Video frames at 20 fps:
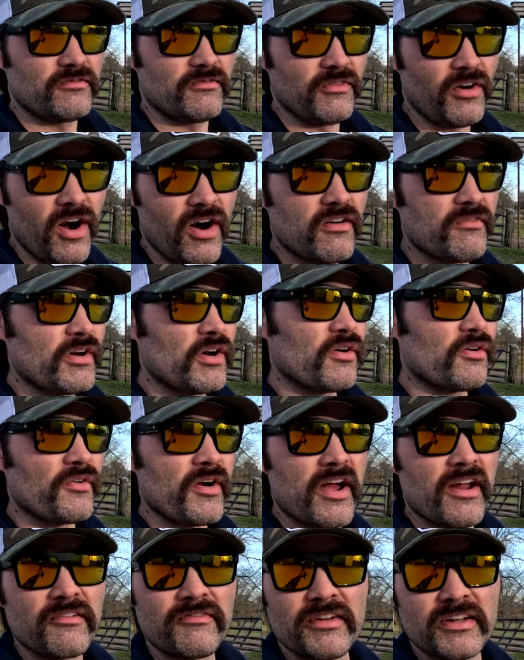Volvo
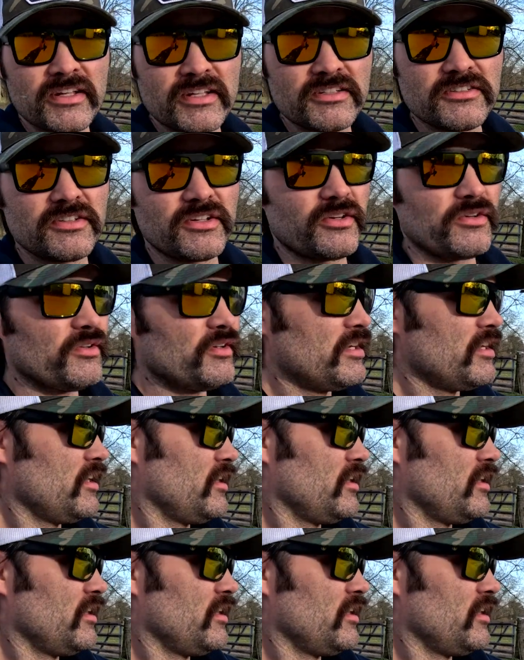around if I need to